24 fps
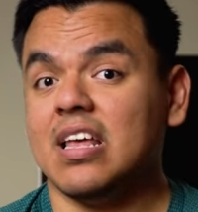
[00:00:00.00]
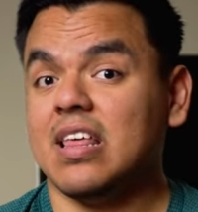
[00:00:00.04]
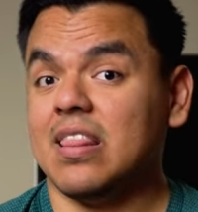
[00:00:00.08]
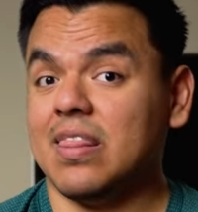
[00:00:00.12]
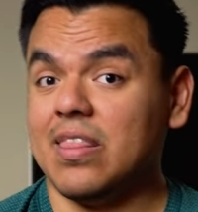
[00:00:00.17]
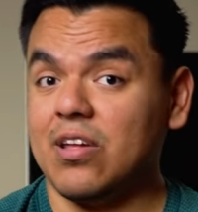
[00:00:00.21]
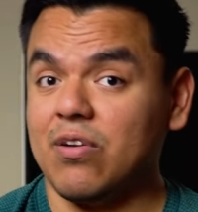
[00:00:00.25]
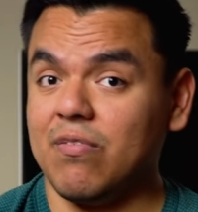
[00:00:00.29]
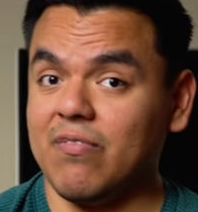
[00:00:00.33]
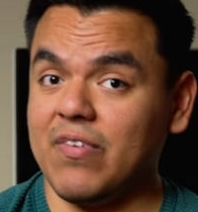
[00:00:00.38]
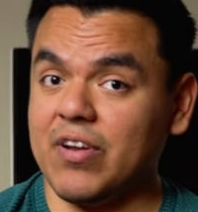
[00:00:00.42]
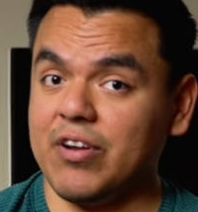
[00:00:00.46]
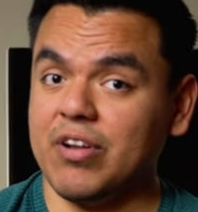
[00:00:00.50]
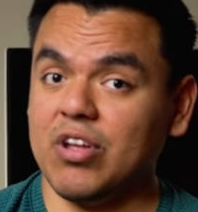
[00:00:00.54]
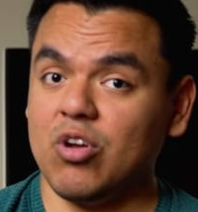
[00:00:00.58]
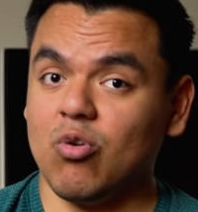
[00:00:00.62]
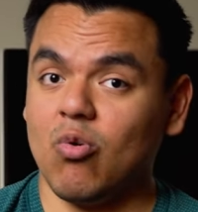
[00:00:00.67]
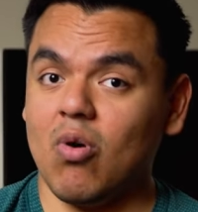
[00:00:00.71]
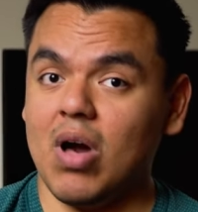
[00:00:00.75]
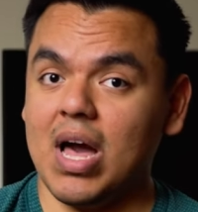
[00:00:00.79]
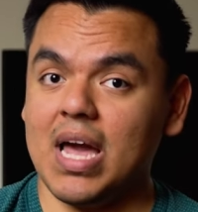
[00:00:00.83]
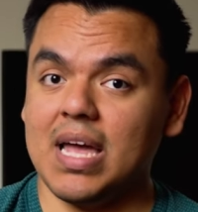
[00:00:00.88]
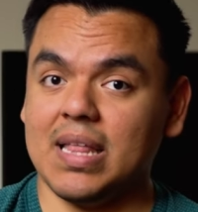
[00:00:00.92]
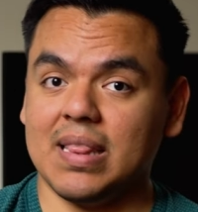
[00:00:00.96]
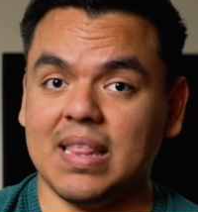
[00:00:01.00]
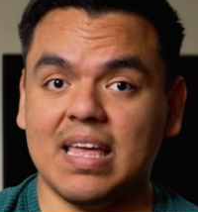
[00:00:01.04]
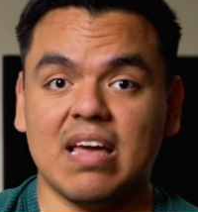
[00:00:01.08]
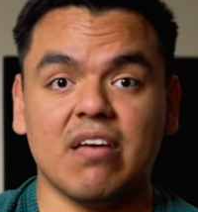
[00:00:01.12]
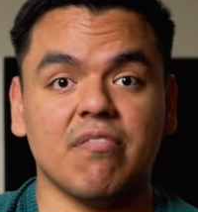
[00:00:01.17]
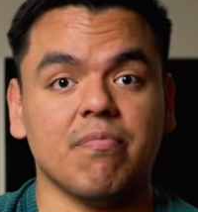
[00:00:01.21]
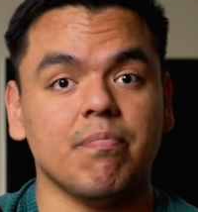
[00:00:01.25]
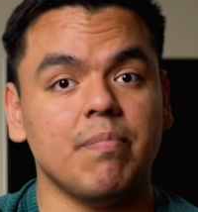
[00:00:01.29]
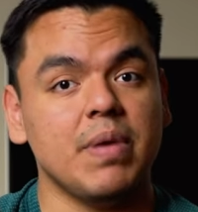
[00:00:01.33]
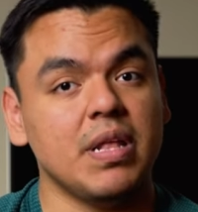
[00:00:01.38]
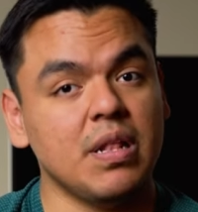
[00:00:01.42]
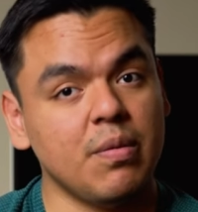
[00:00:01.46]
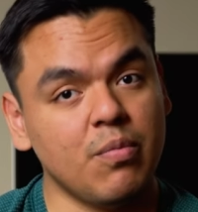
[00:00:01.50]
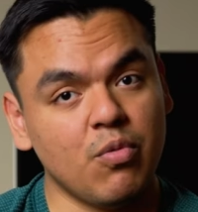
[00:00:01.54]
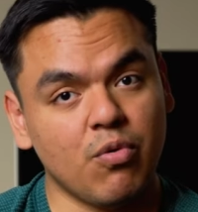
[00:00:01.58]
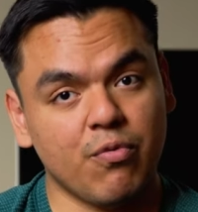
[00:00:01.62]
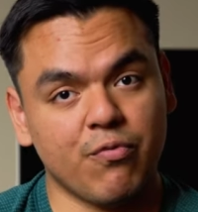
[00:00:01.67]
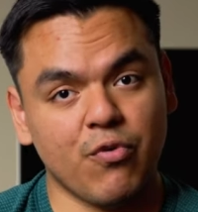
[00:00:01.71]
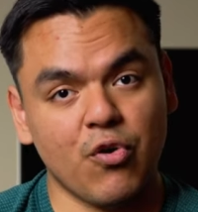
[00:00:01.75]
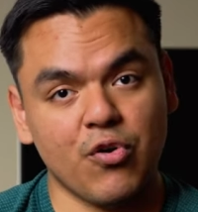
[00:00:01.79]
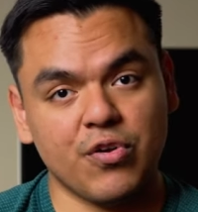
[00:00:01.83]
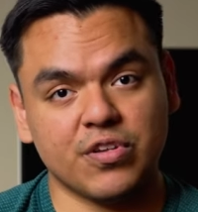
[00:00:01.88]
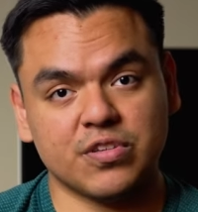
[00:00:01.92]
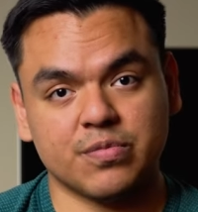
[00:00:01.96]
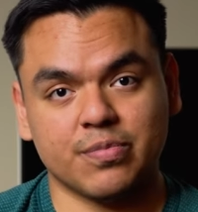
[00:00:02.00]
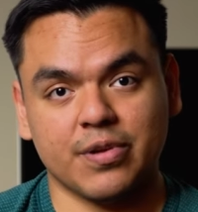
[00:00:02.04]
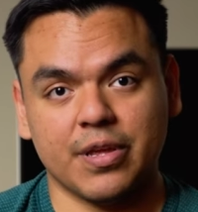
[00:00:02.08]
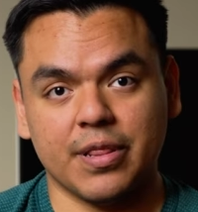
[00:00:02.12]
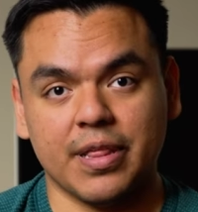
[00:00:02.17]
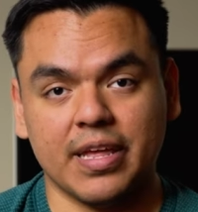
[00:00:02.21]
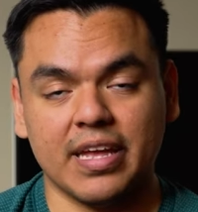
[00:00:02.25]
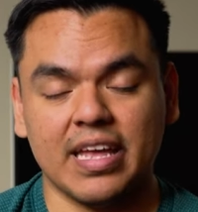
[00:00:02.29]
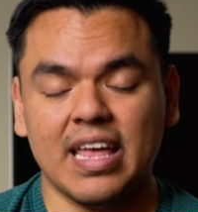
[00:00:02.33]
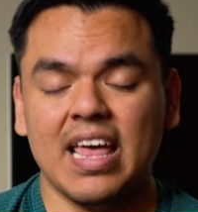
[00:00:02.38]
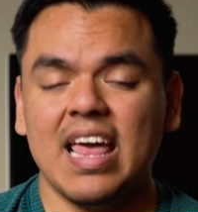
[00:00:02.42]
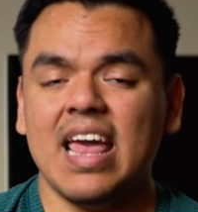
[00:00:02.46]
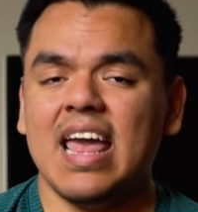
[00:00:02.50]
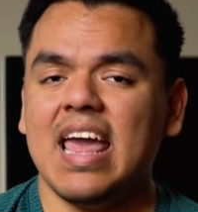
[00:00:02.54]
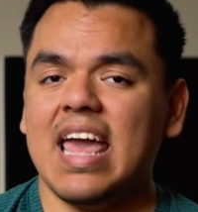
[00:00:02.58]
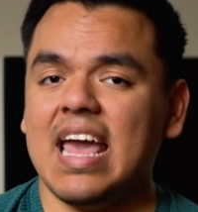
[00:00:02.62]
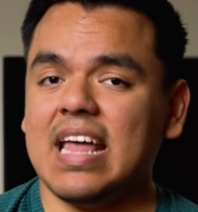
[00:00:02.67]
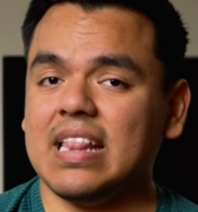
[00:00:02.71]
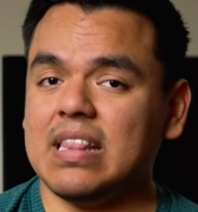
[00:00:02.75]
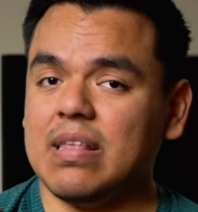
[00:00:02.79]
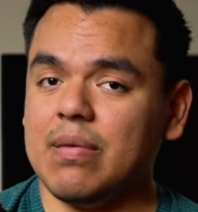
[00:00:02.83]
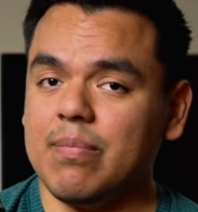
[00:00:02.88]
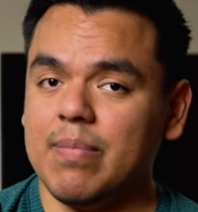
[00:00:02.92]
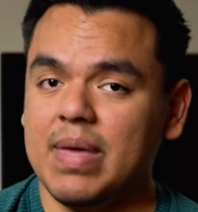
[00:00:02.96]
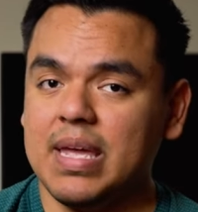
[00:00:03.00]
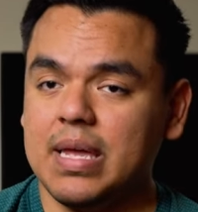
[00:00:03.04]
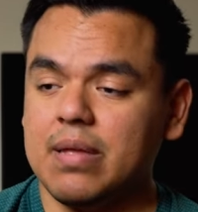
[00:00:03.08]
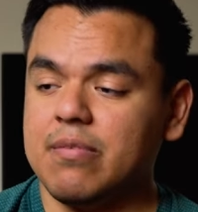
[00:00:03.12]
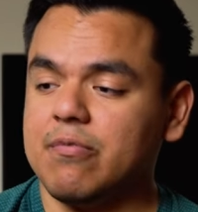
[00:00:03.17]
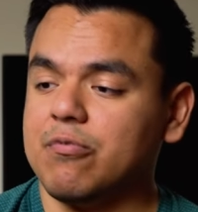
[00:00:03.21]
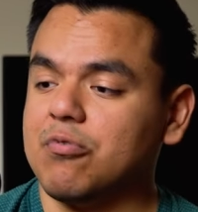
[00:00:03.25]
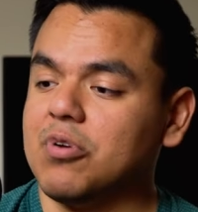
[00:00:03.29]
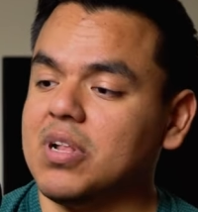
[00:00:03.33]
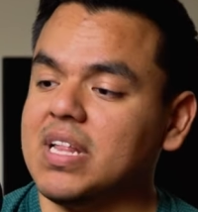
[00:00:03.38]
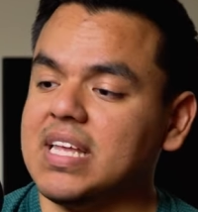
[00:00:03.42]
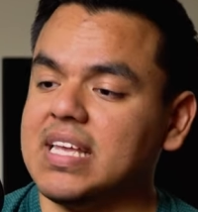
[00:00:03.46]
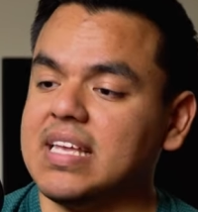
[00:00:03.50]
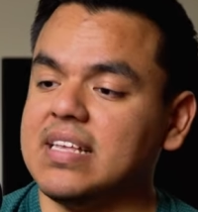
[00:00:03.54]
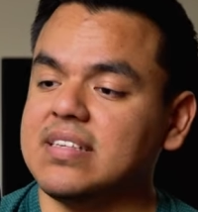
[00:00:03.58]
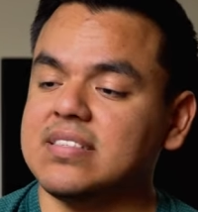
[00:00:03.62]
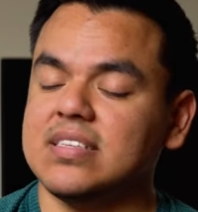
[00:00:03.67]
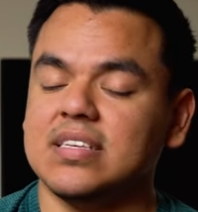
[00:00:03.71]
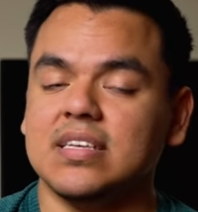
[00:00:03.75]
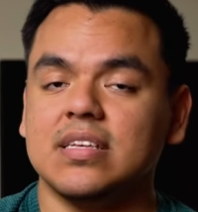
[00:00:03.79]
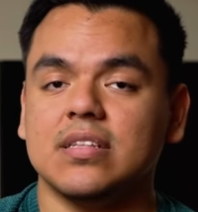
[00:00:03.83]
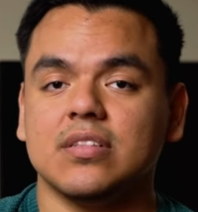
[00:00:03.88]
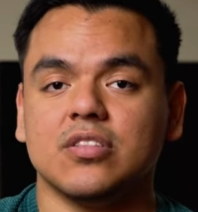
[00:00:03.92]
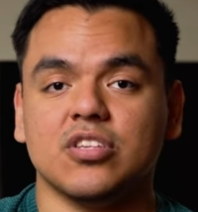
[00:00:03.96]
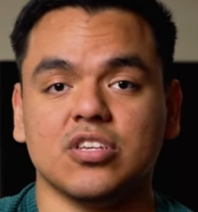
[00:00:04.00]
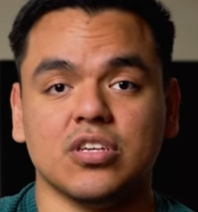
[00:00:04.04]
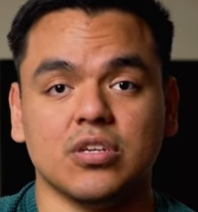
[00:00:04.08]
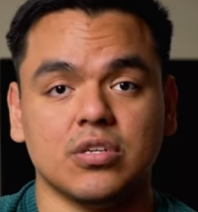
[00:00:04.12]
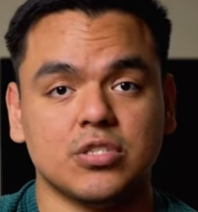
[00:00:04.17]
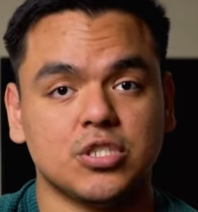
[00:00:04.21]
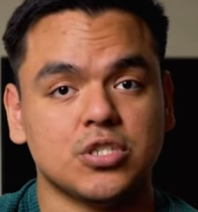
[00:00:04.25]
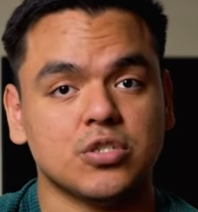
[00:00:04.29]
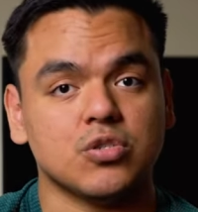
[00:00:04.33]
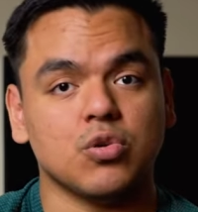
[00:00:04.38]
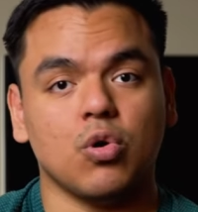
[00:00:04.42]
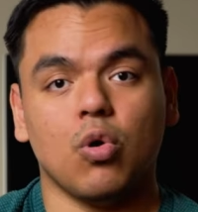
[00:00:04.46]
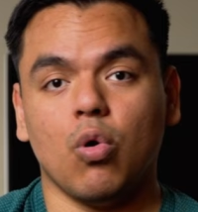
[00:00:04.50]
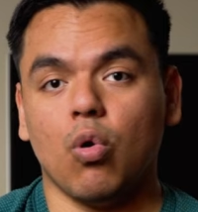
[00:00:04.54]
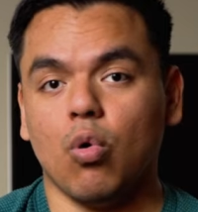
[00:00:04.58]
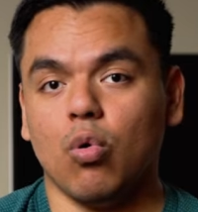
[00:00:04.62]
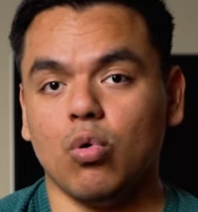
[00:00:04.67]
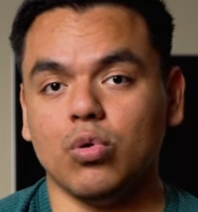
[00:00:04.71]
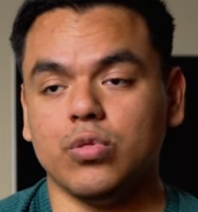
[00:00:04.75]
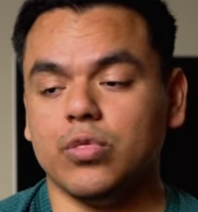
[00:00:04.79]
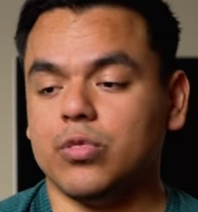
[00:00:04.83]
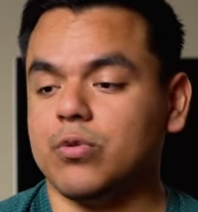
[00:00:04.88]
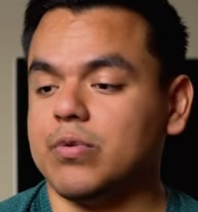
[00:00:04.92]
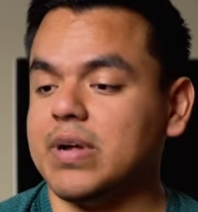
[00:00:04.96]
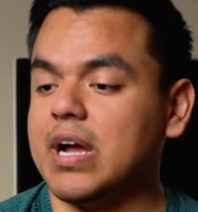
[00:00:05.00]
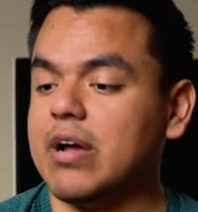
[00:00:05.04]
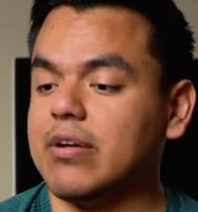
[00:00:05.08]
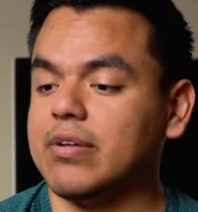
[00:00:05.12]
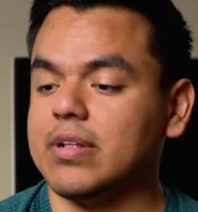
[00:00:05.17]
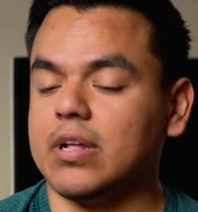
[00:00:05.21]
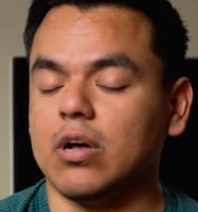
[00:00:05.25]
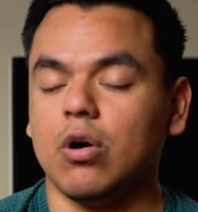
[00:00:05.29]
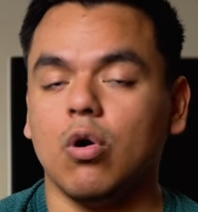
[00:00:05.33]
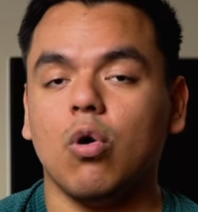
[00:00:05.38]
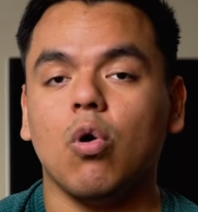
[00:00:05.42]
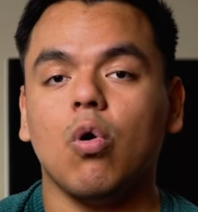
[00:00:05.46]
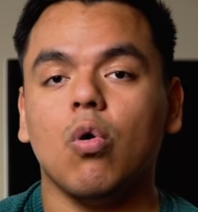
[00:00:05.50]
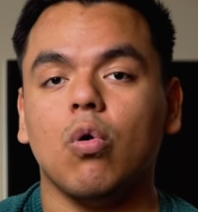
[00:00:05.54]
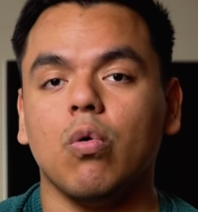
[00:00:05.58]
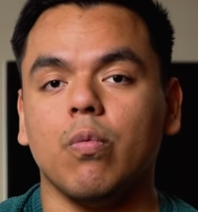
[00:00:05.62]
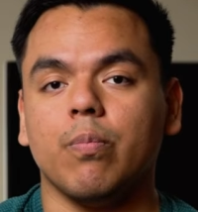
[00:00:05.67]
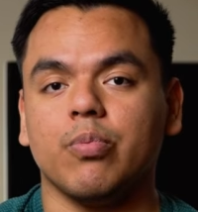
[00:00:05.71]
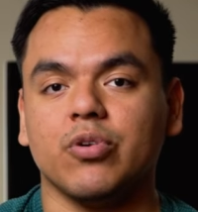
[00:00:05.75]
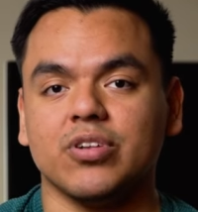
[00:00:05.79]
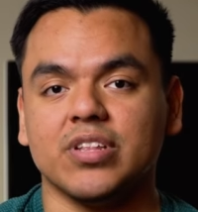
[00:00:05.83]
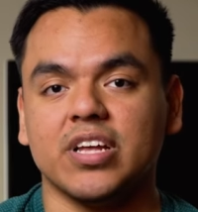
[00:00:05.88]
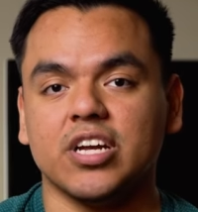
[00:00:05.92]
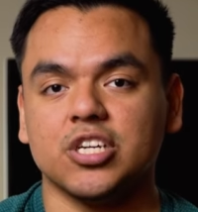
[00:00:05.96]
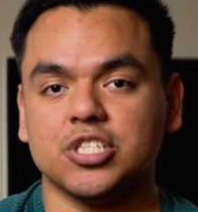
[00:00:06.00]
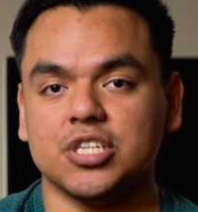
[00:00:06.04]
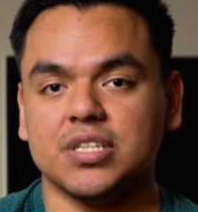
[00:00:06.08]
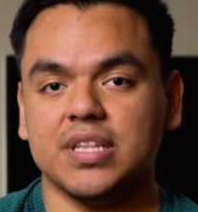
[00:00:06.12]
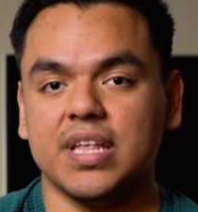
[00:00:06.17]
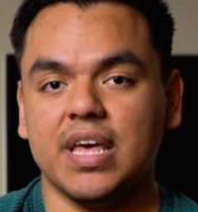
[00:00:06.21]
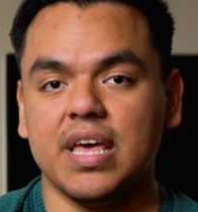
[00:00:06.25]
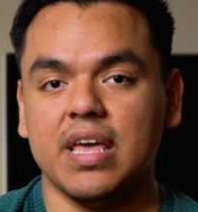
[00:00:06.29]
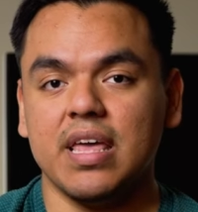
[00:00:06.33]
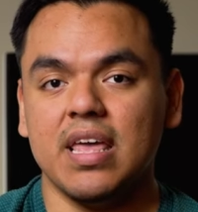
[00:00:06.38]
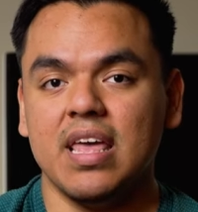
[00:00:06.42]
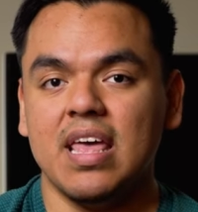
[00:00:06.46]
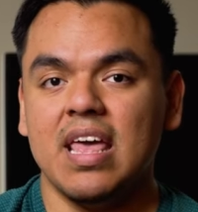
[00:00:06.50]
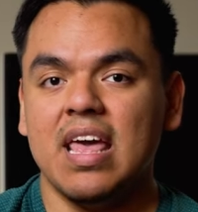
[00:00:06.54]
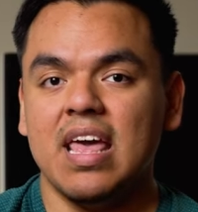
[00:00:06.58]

They're very quiet, they have minimal focus breathing, and they make it really easy to just hold throughout a whole production day.